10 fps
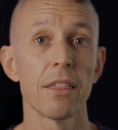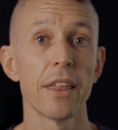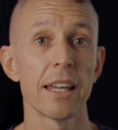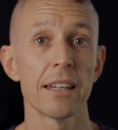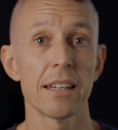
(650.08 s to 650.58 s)

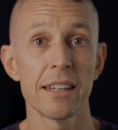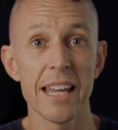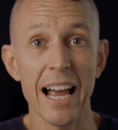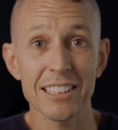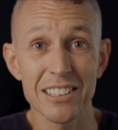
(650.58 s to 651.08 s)
then
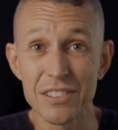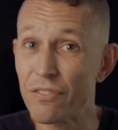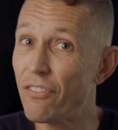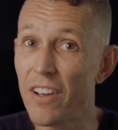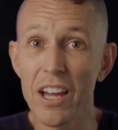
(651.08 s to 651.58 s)
the axle is
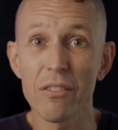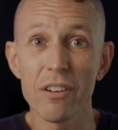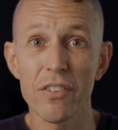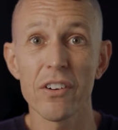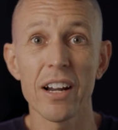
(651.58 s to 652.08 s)
very,
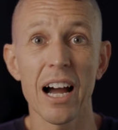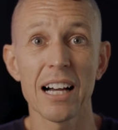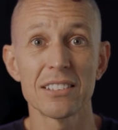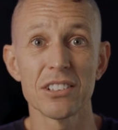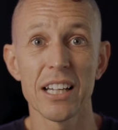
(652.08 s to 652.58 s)
very
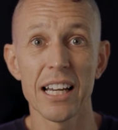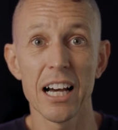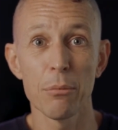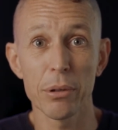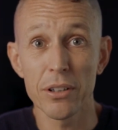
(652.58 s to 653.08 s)
hard to get
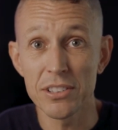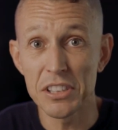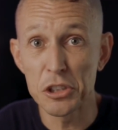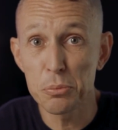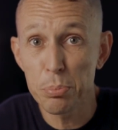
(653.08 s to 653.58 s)
out because
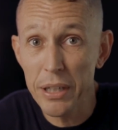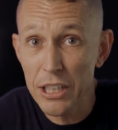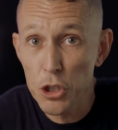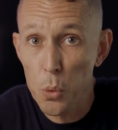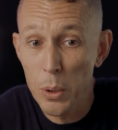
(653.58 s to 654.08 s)
the
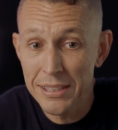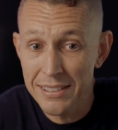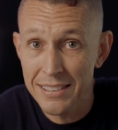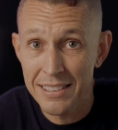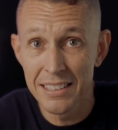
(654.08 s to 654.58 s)
spring
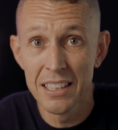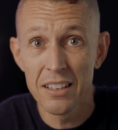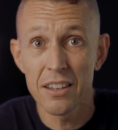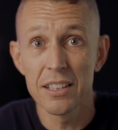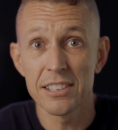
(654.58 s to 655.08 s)
twists
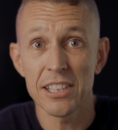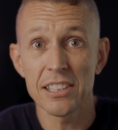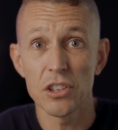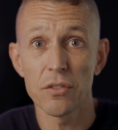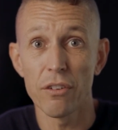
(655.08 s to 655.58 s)
the
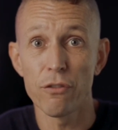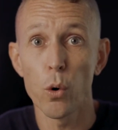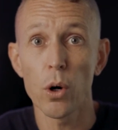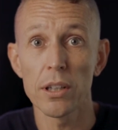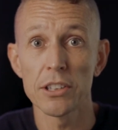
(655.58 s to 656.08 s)
chassis of the
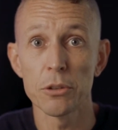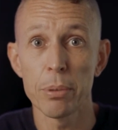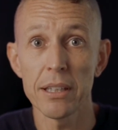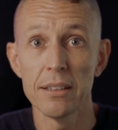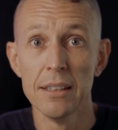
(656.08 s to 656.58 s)
fork a little
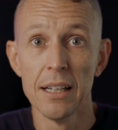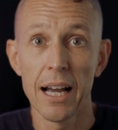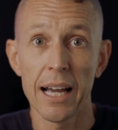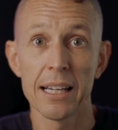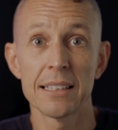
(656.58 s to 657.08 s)
bit
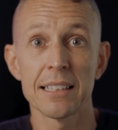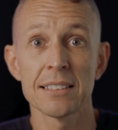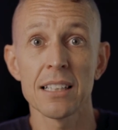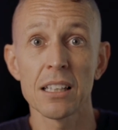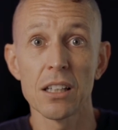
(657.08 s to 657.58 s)
and it
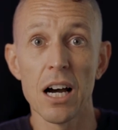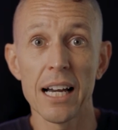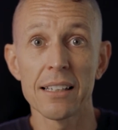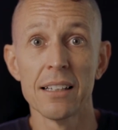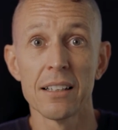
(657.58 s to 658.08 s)
doesn't
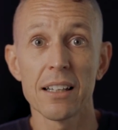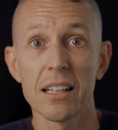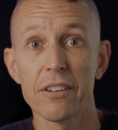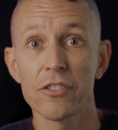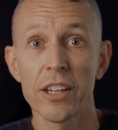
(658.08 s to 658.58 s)
align the
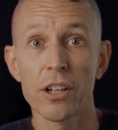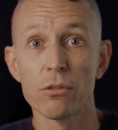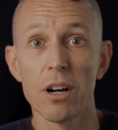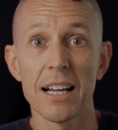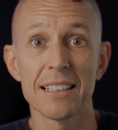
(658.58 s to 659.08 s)
left and the
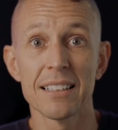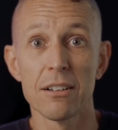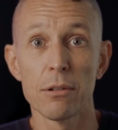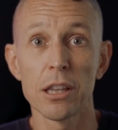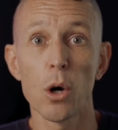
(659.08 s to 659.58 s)
right
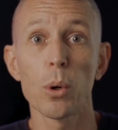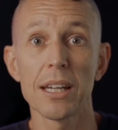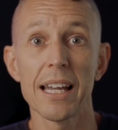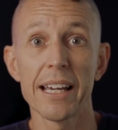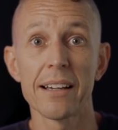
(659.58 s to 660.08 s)
lower
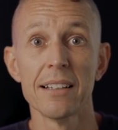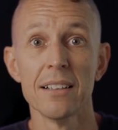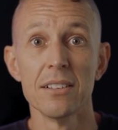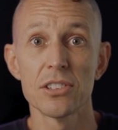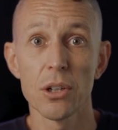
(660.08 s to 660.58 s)
leg.
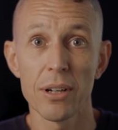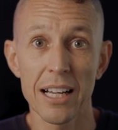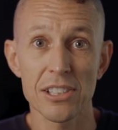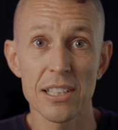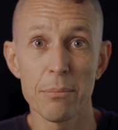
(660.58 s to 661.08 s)
So it
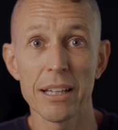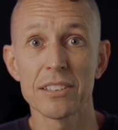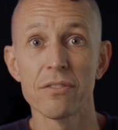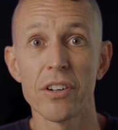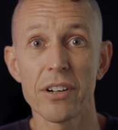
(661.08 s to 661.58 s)
actually makes
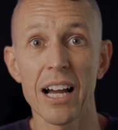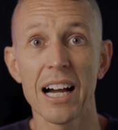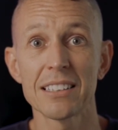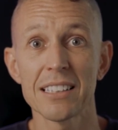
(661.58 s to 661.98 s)
it very hard